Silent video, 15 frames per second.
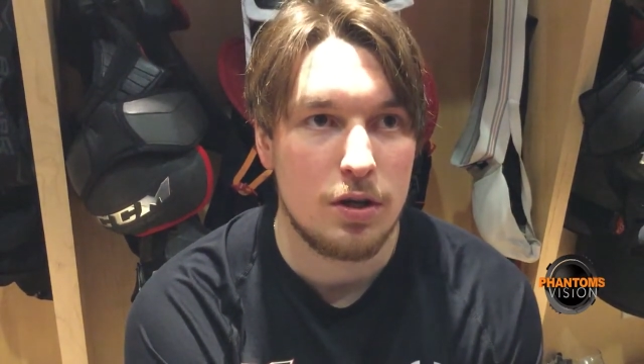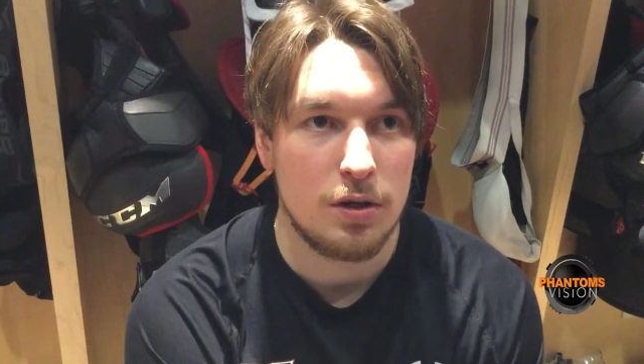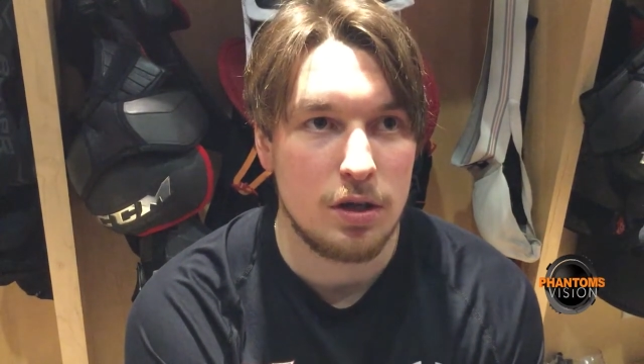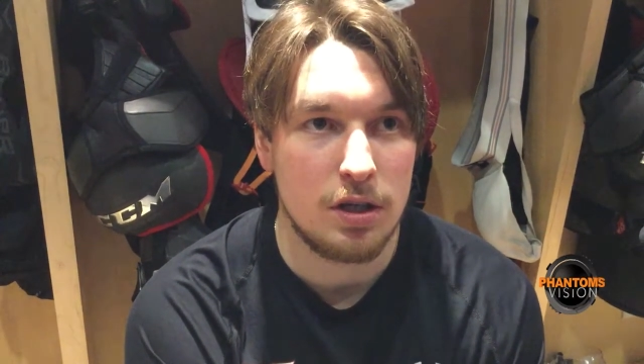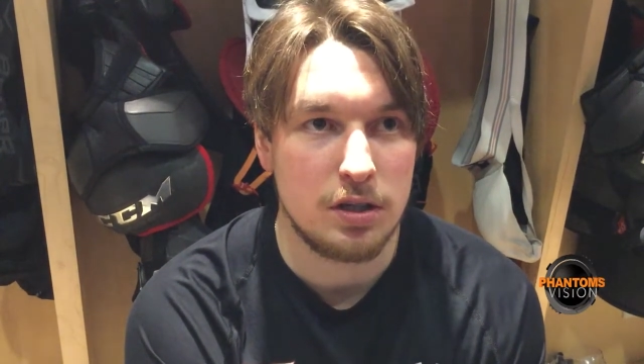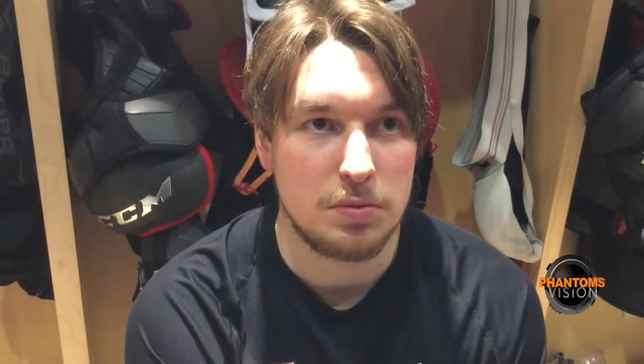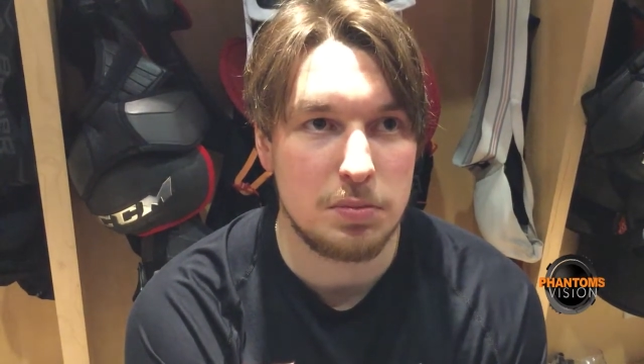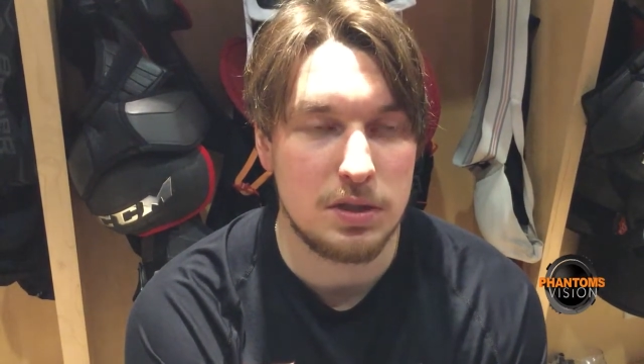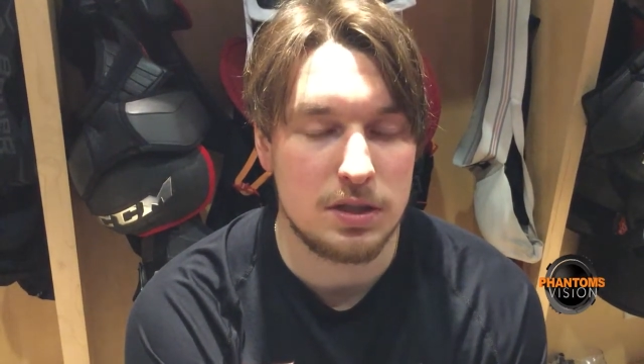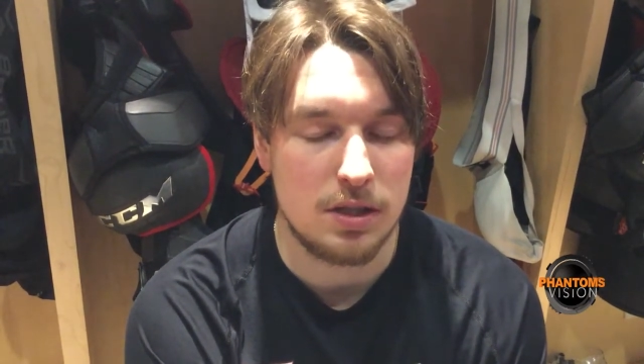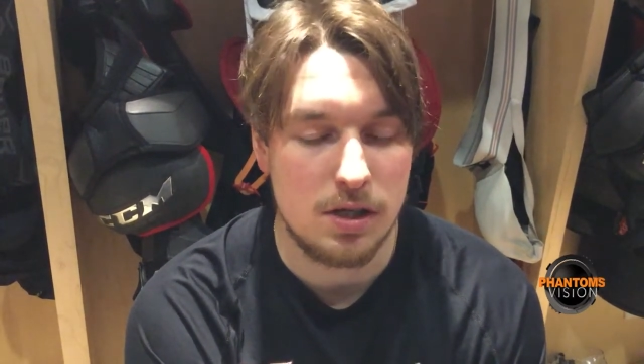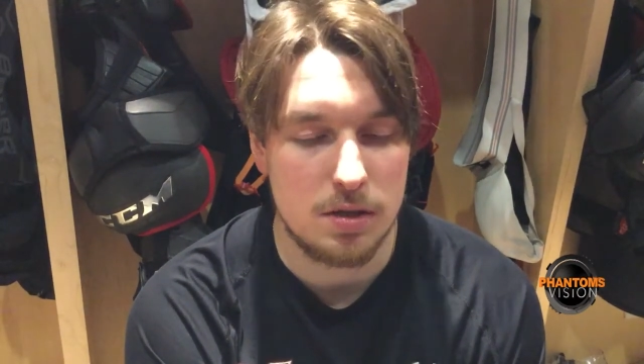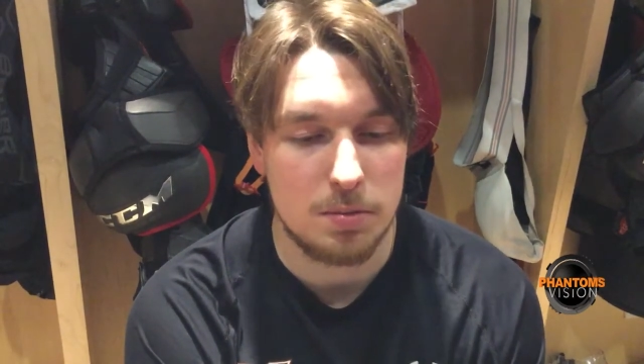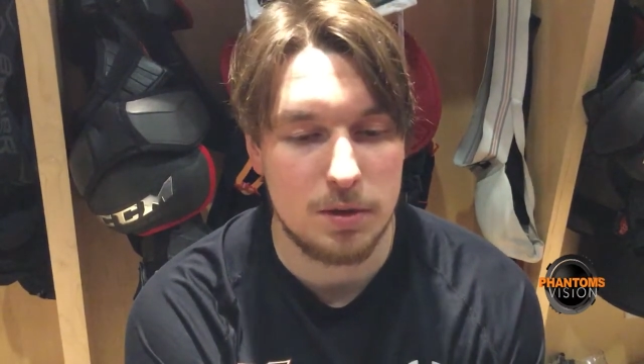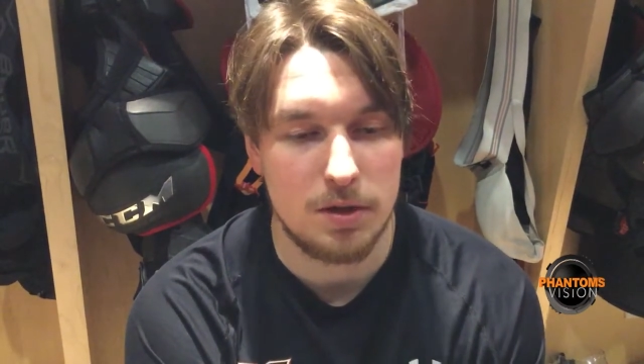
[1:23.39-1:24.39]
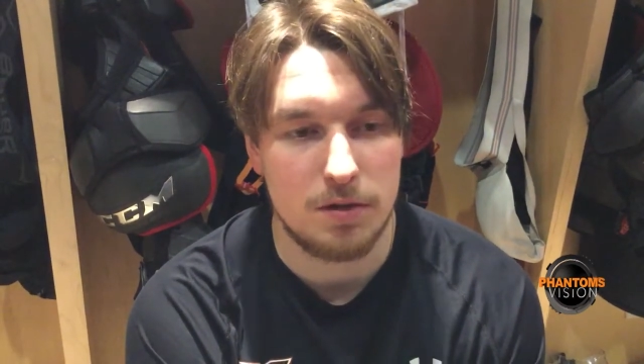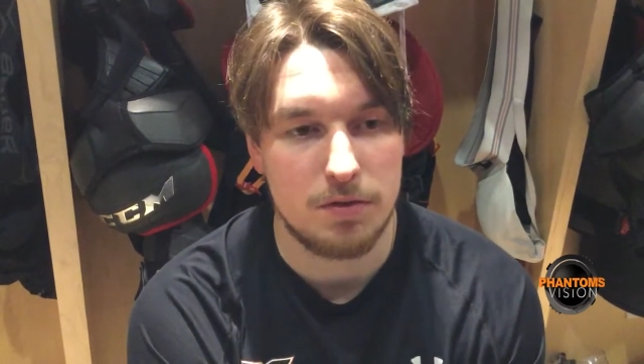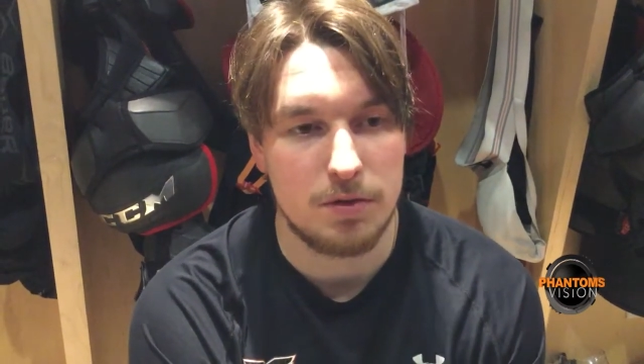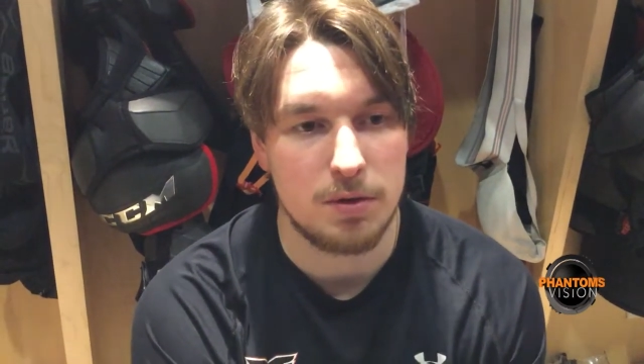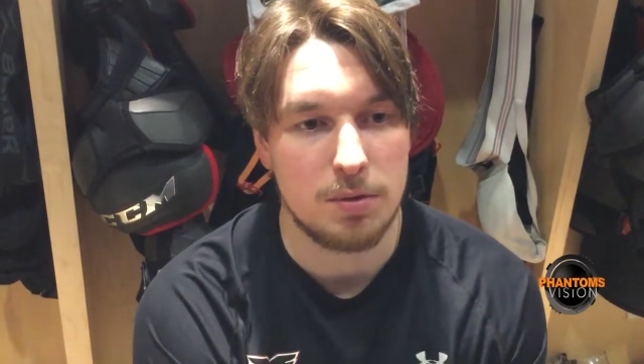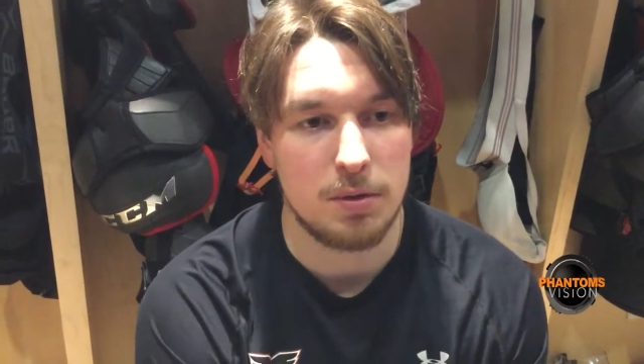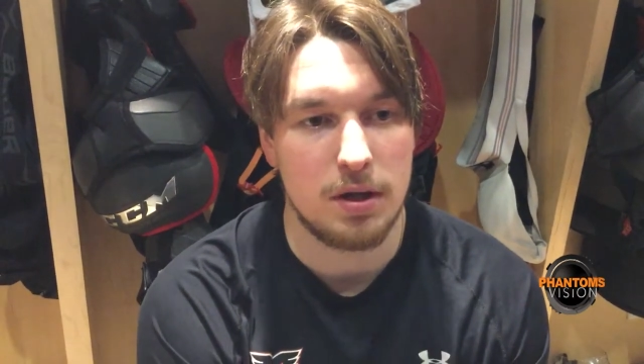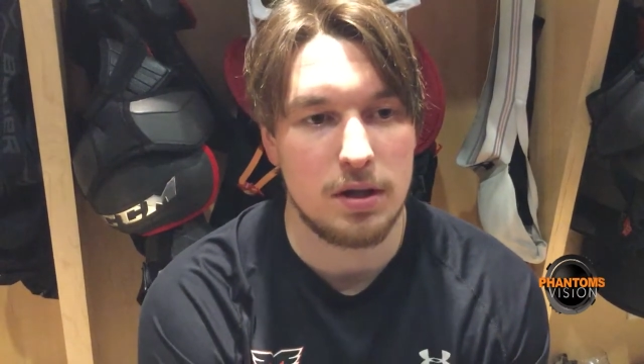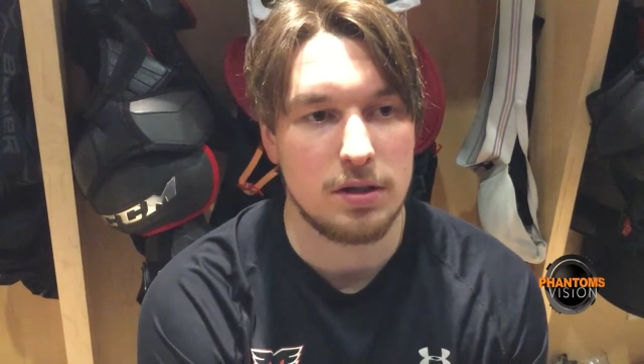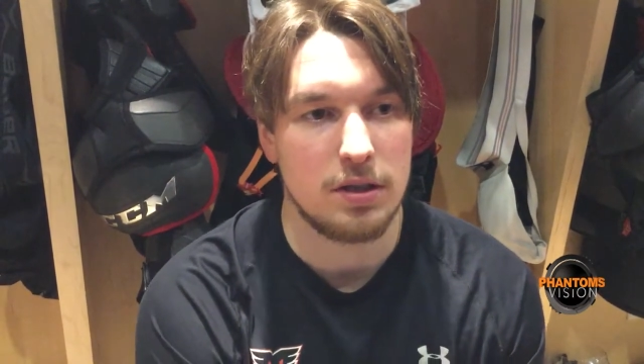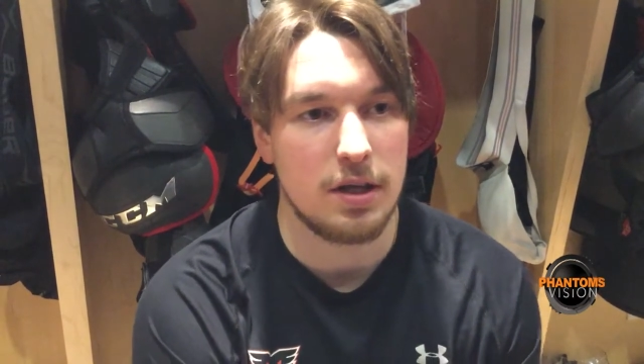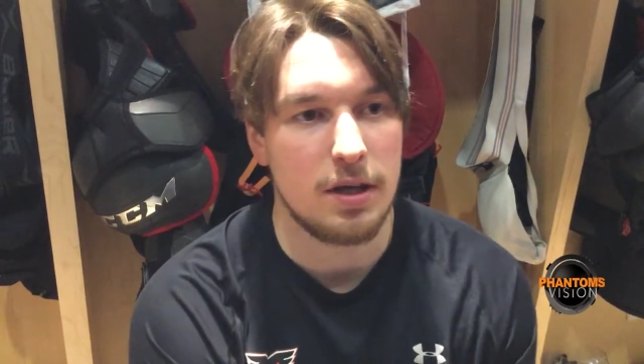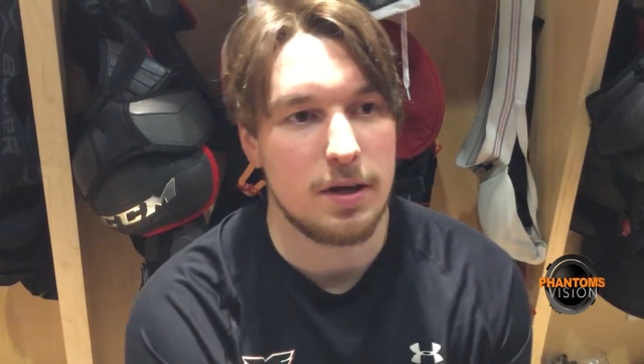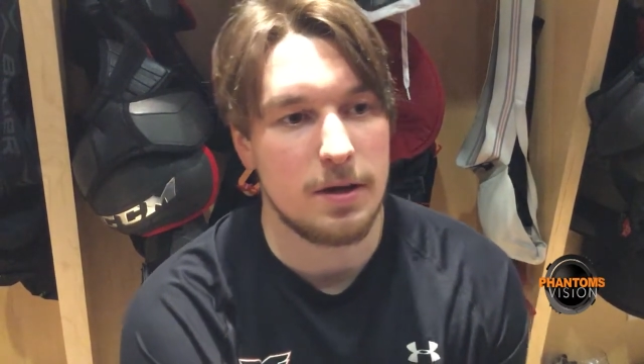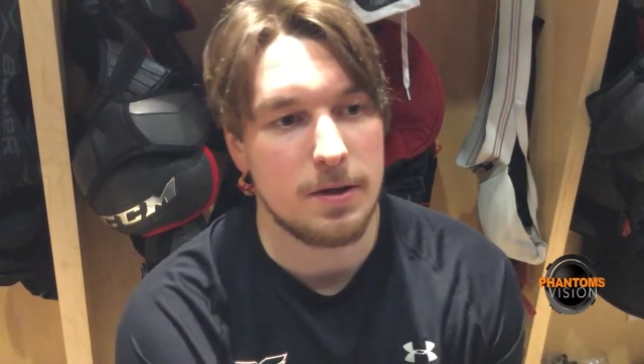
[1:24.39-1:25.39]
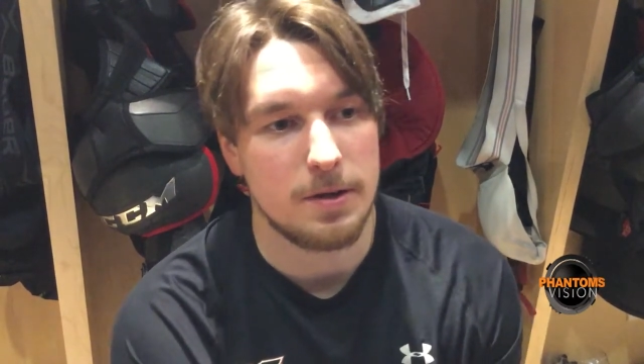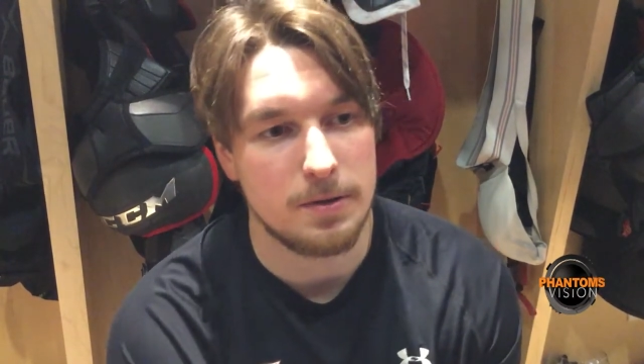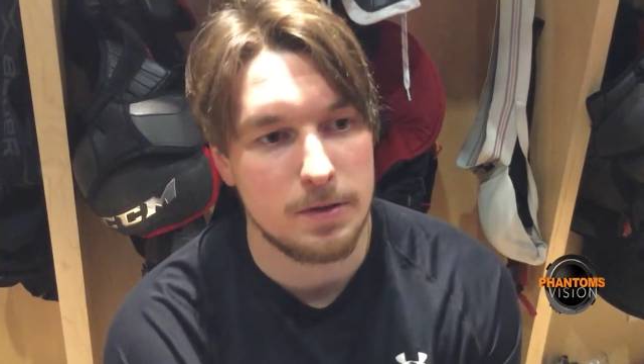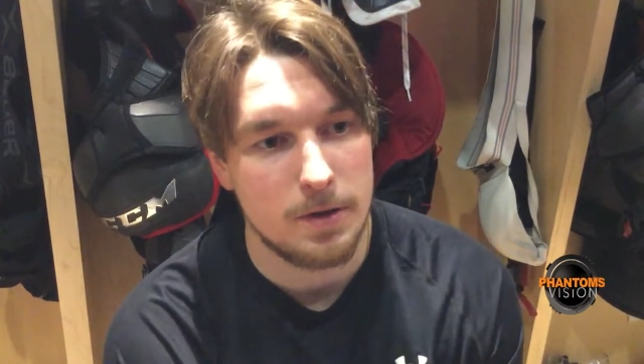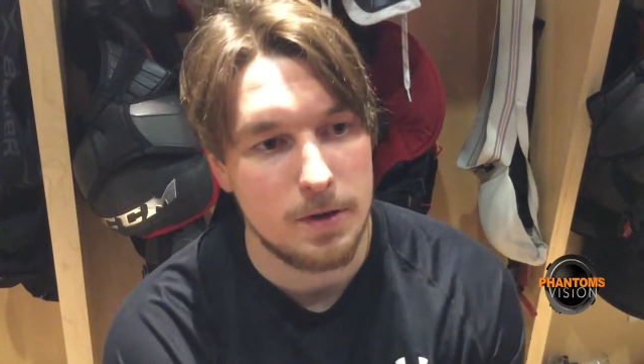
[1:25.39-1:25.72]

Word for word: He's been talking about it for a while that uh,